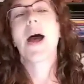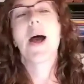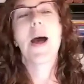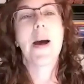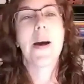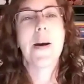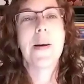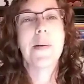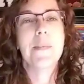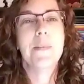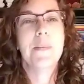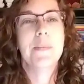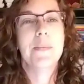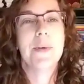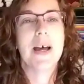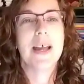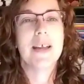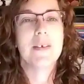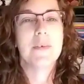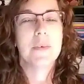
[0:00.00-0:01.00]

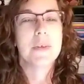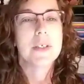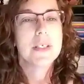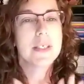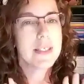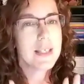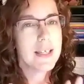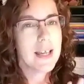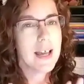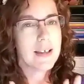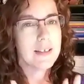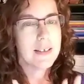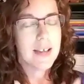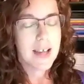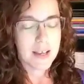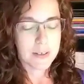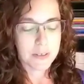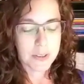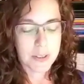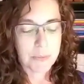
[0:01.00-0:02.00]
But we'll see
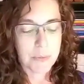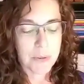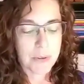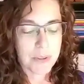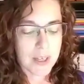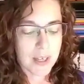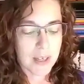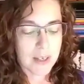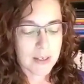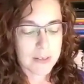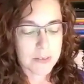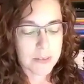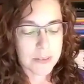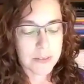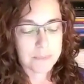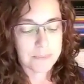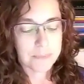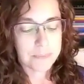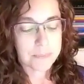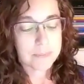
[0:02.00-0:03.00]
how smooth it
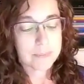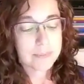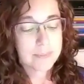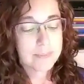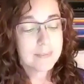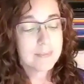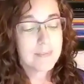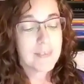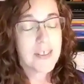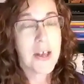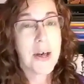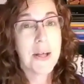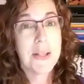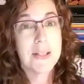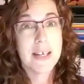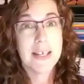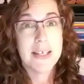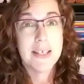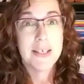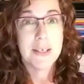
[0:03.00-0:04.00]
goes. I'll
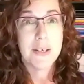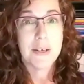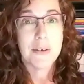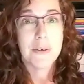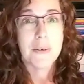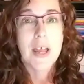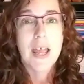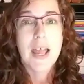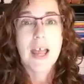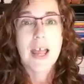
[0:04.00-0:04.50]
let you know.